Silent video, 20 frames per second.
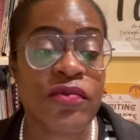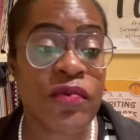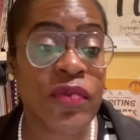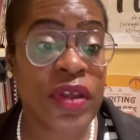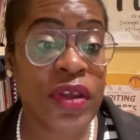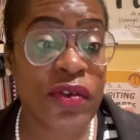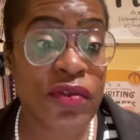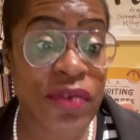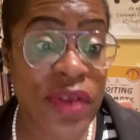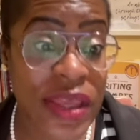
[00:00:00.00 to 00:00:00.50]

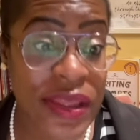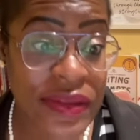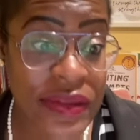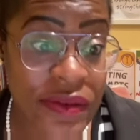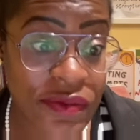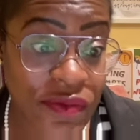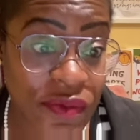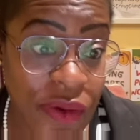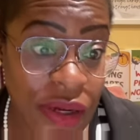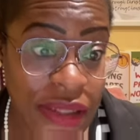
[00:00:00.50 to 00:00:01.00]

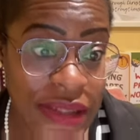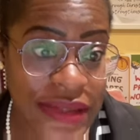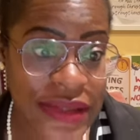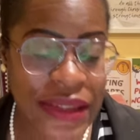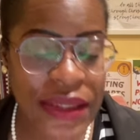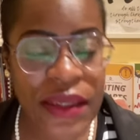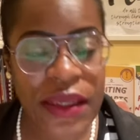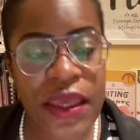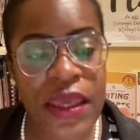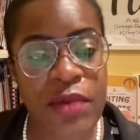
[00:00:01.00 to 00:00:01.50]
creative
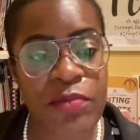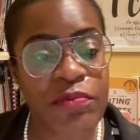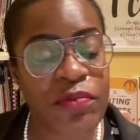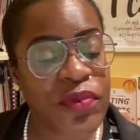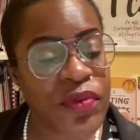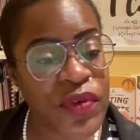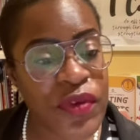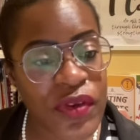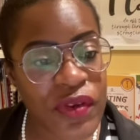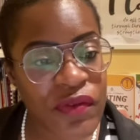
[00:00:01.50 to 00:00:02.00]
writing
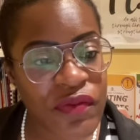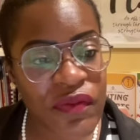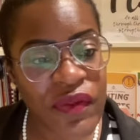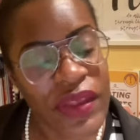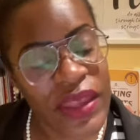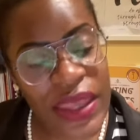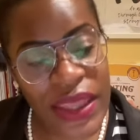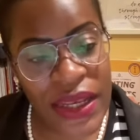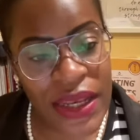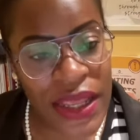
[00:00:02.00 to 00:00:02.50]
improve
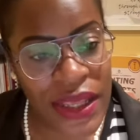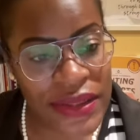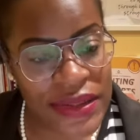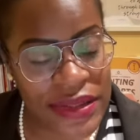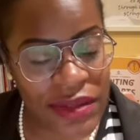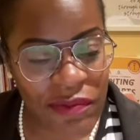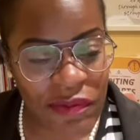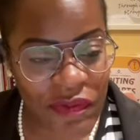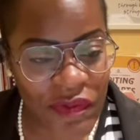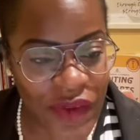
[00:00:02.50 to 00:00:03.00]
in
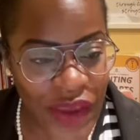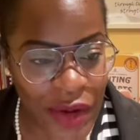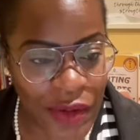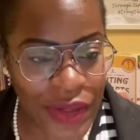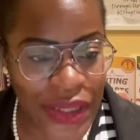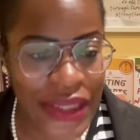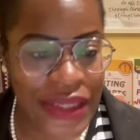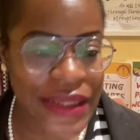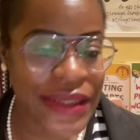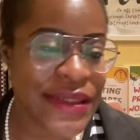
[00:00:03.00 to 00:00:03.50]
some
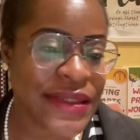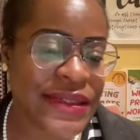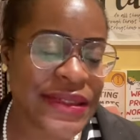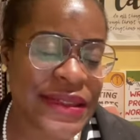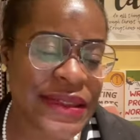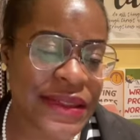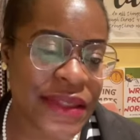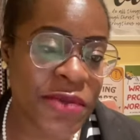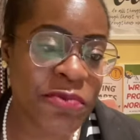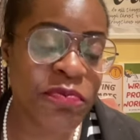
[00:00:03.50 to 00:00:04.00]
very
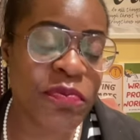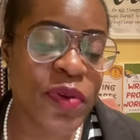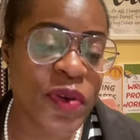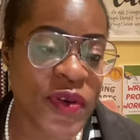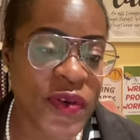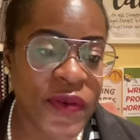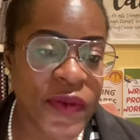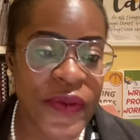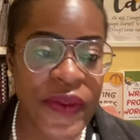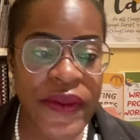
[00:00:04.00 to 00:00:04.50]

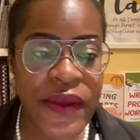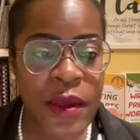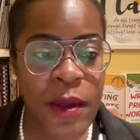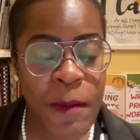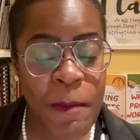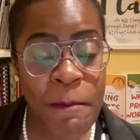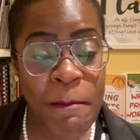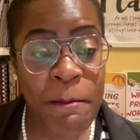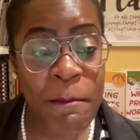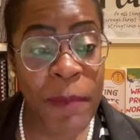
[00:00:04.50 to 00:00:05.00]
simple
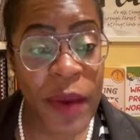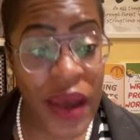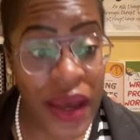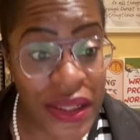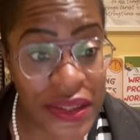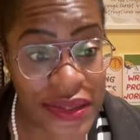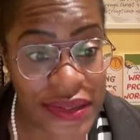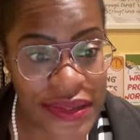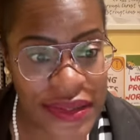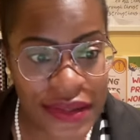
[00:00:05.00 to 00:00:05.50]

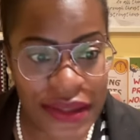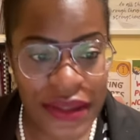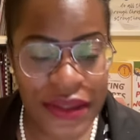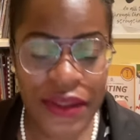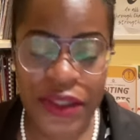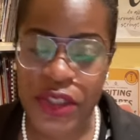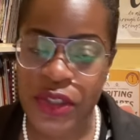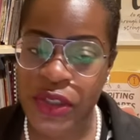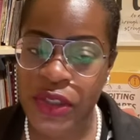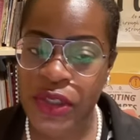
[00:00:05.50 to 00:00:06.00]
but
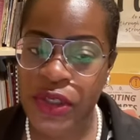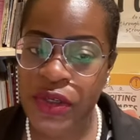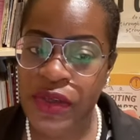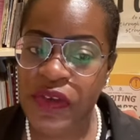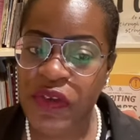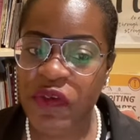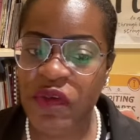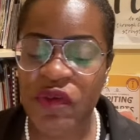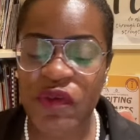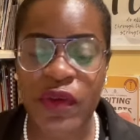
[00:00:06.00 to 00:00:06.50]

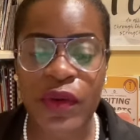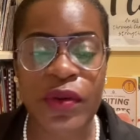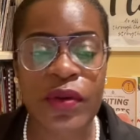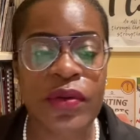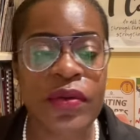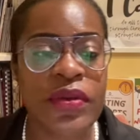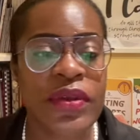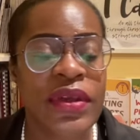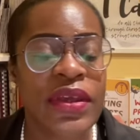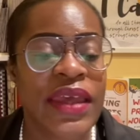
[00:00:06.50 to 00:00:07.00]

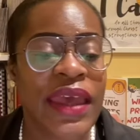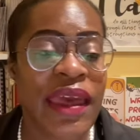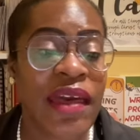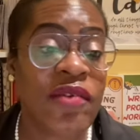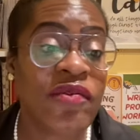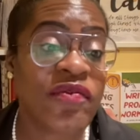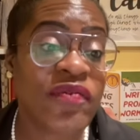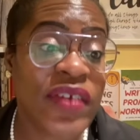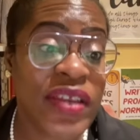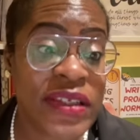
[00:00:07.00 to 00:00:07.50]
useful,
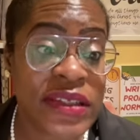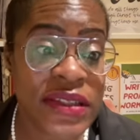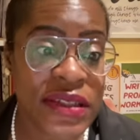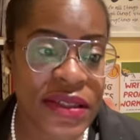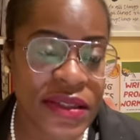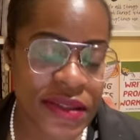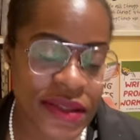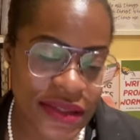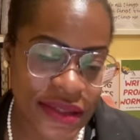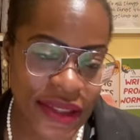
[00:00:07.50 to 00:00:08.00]

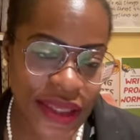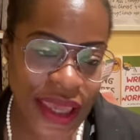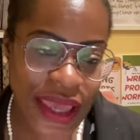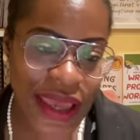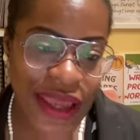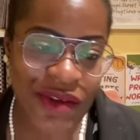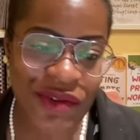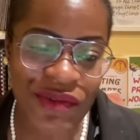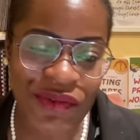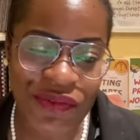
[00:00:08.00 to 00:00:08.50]
efficient
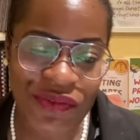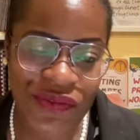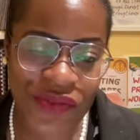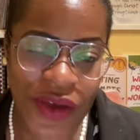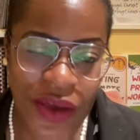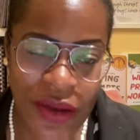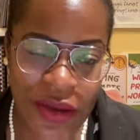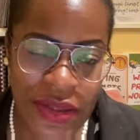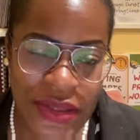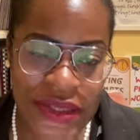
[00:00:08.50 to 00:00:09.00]
and
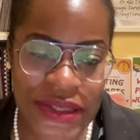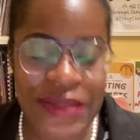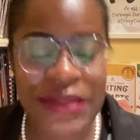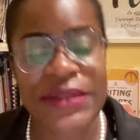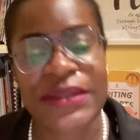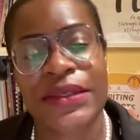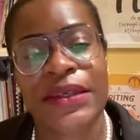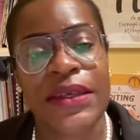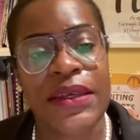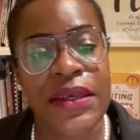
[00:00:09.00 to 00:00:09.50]

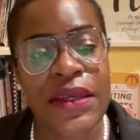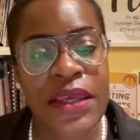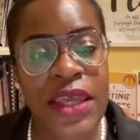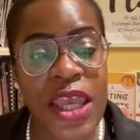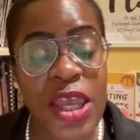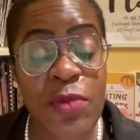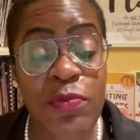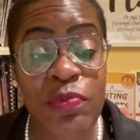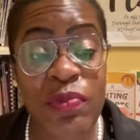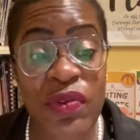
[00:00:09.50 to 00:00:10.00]
fast
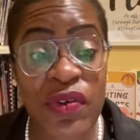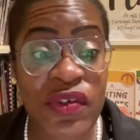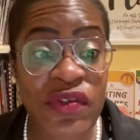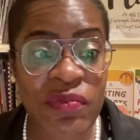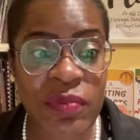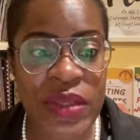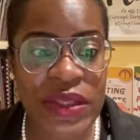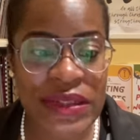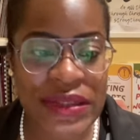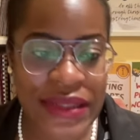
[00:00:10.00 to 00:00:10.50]

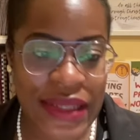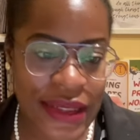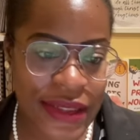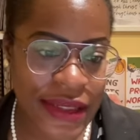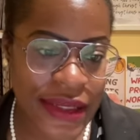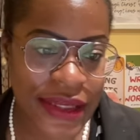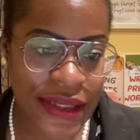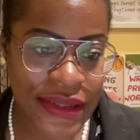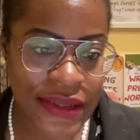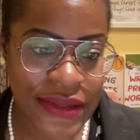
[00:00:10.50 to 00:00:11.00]
improvement
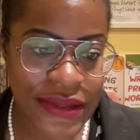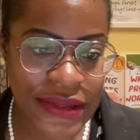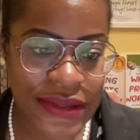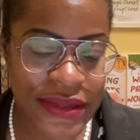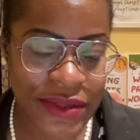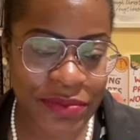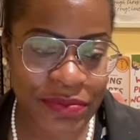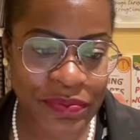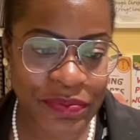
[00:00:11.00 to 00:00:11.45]
techniques.